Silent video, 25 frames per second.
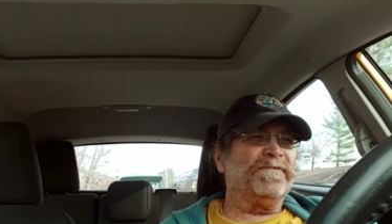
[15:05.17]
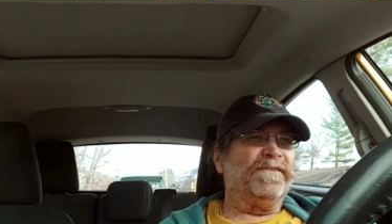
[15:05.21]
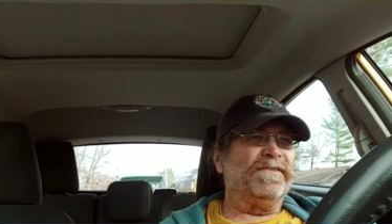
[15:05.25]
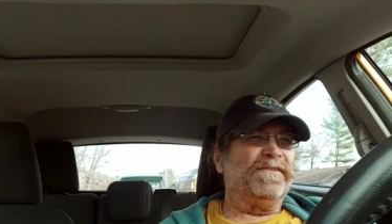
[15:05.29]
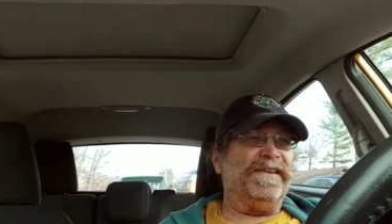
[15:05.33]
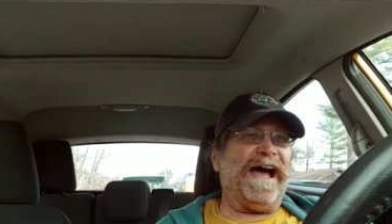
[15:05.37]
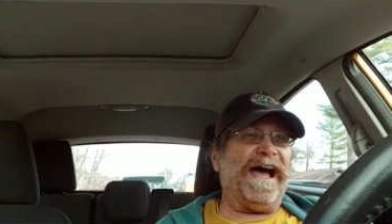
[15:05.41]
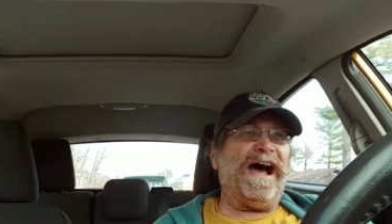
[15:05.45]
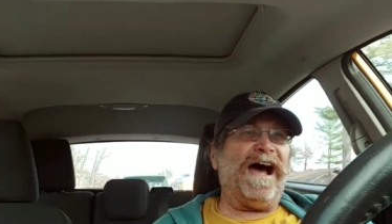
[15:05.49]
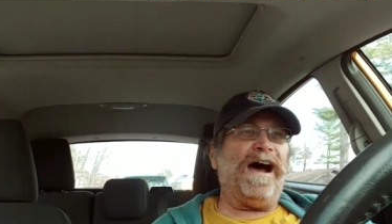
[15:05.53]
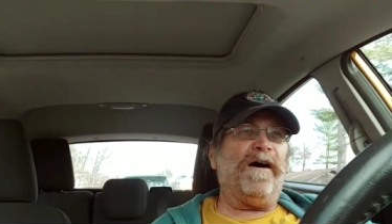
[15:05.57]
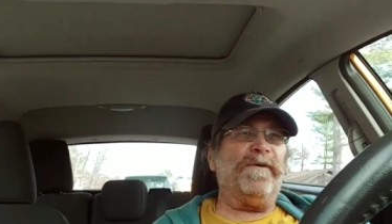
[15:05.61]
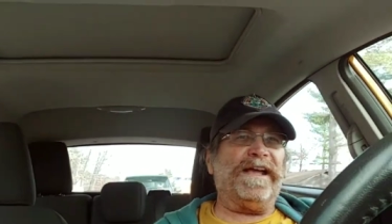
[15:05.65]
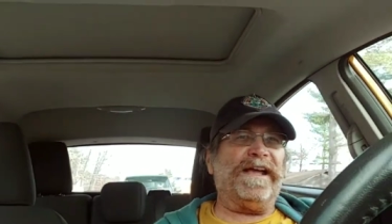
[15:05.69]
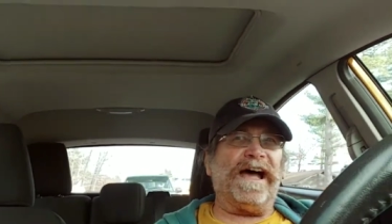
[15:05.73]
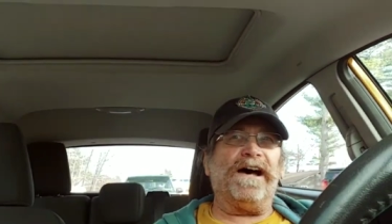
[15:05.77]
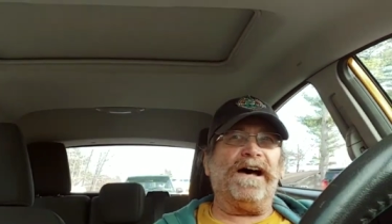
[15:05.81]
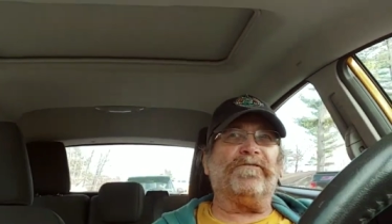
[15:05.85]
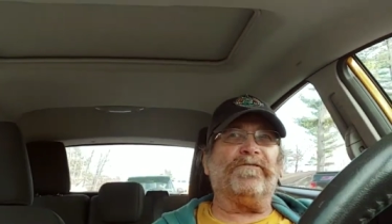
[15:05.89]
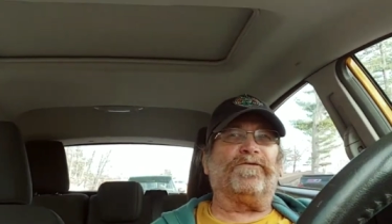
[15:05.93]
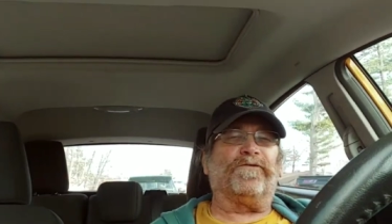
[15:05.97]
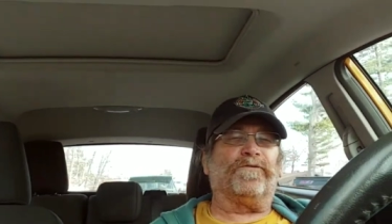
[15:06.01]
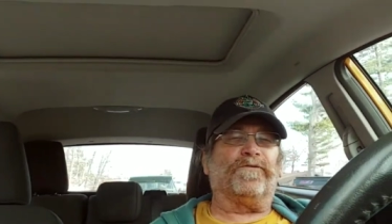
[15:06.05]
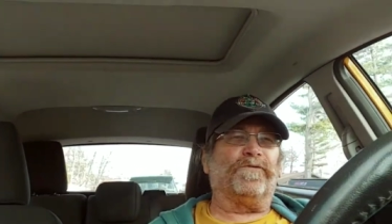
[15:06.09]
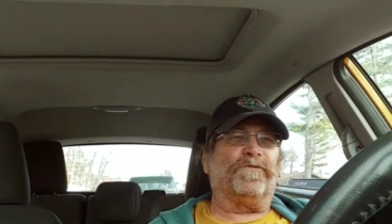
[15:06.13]
Now we
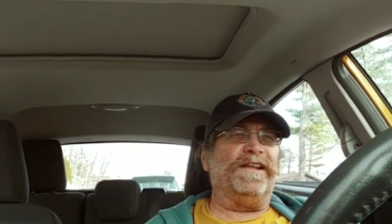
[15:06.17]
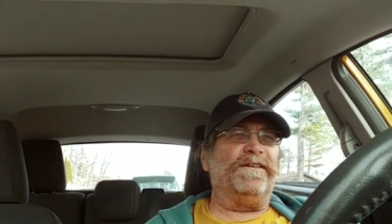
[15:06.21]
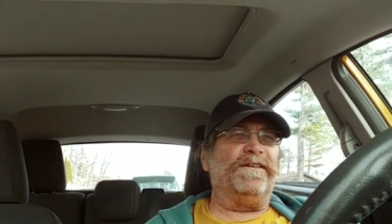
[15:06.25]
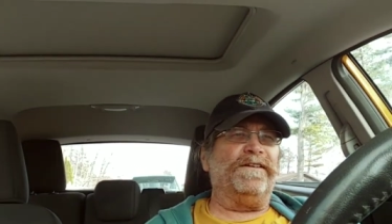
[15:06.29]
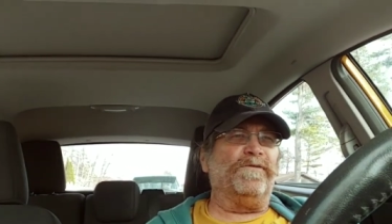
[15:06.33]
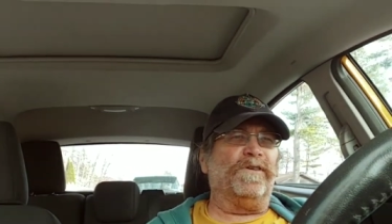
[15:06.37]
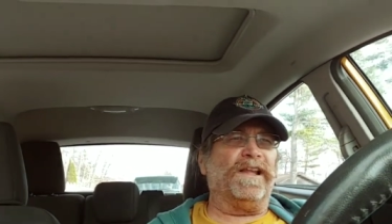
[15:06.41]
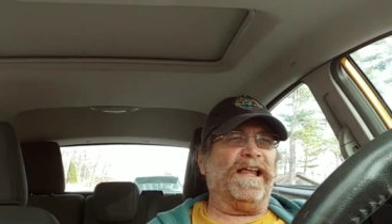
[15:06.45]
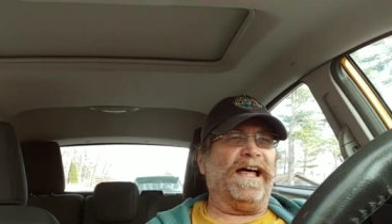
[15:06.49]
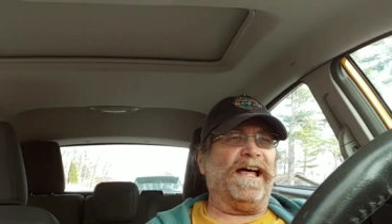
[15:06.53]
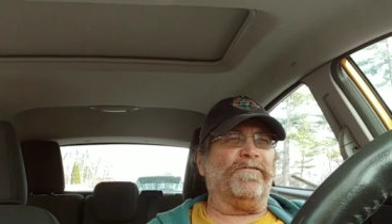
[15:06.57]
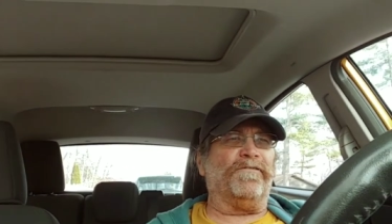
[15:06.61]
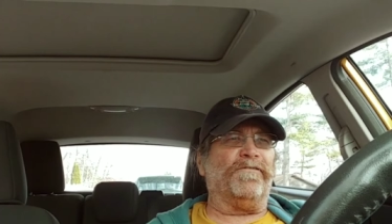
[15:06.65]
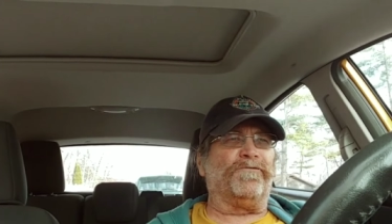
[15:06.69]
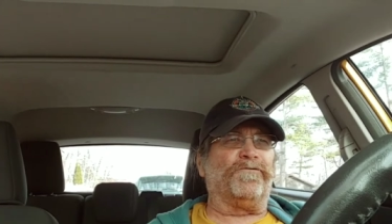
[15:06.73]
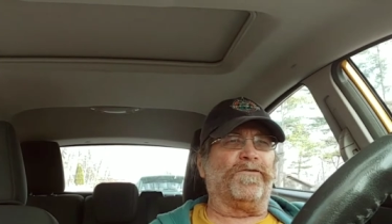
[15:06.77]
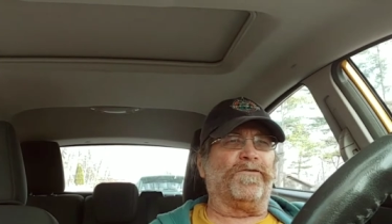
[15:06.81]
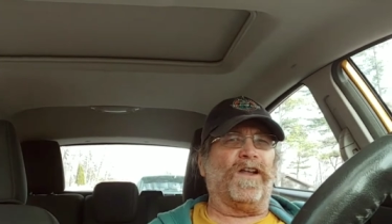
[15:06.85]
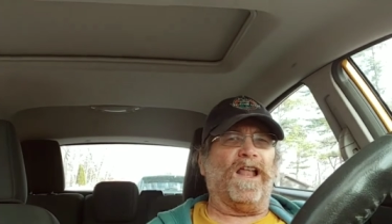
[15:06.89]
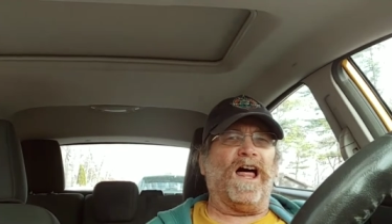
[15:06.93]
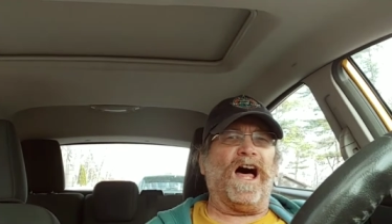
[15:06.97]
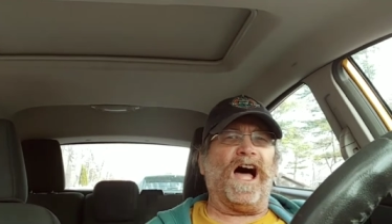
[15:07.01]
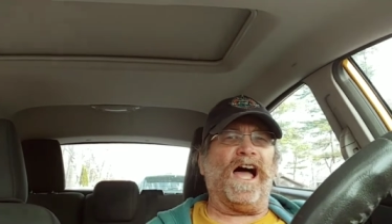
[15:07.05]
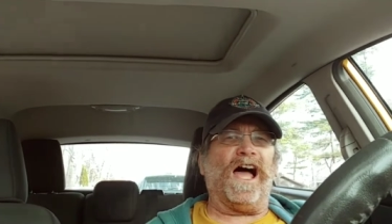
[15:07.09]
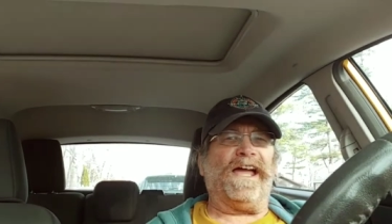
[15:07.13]
got, then we'll have
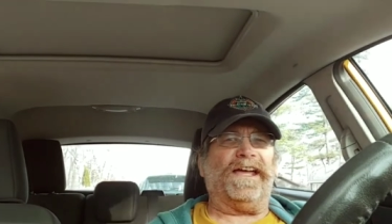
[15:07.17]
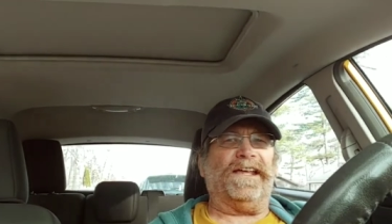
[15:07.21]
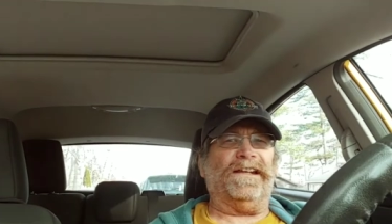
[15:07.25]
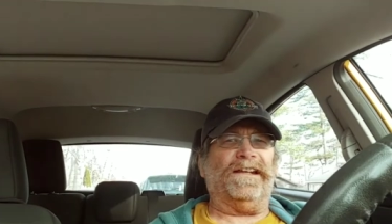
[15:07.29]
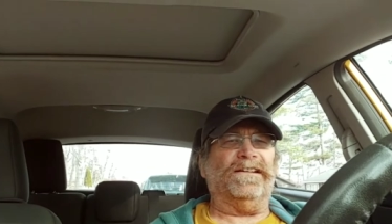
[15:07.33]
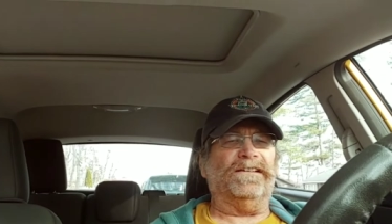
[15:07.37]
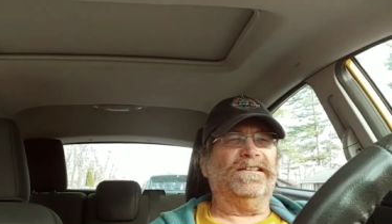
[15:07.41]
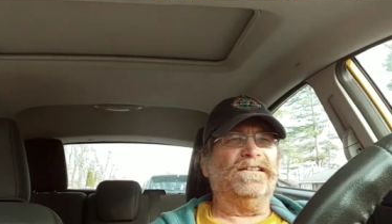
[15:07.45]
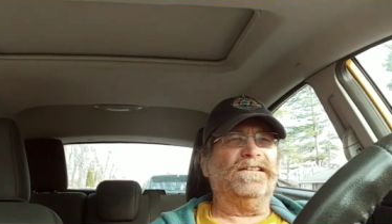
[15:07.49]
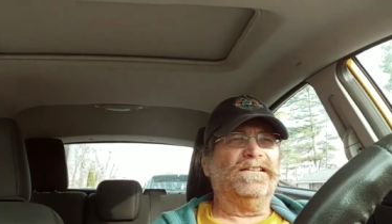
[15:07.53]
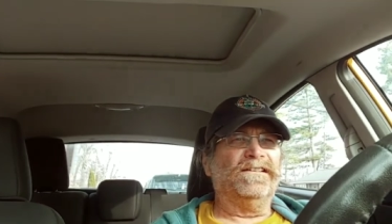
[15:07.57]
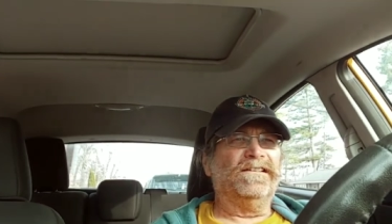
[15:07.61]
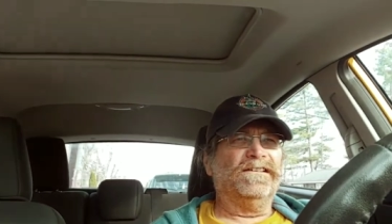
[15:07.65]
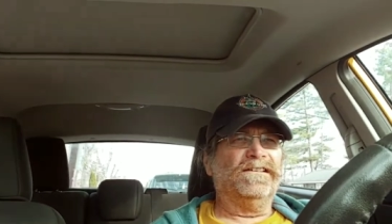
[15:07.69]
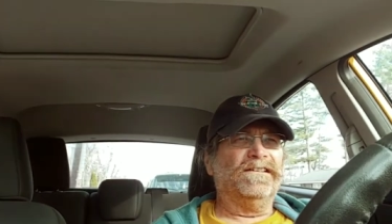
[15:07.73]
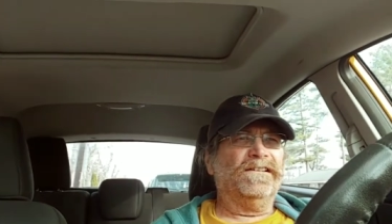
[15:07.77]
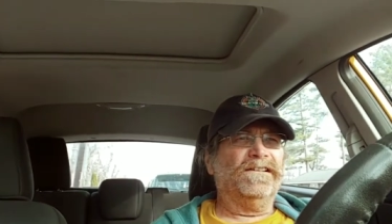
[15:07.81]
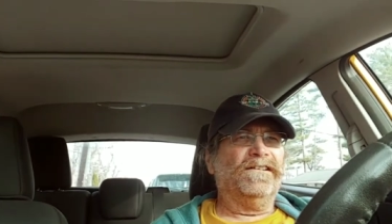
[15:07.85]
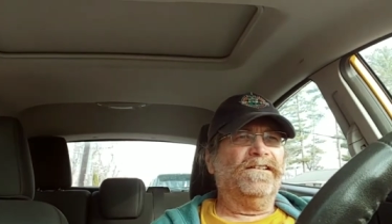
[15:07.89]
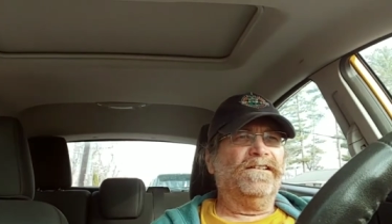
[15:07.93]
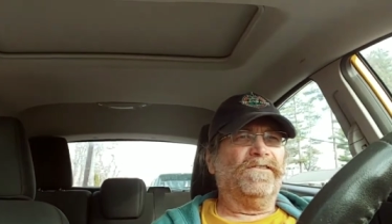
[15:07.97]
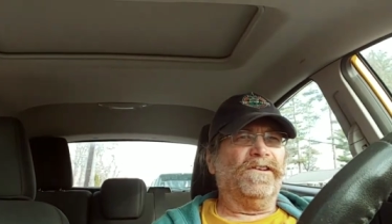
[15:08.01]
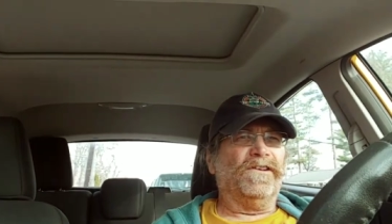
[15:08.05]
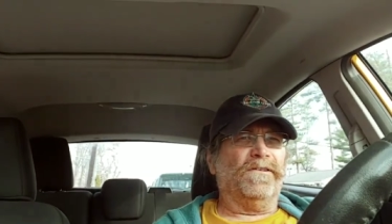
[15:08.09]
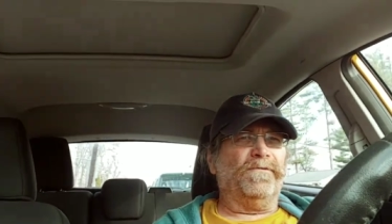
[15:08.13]
flying,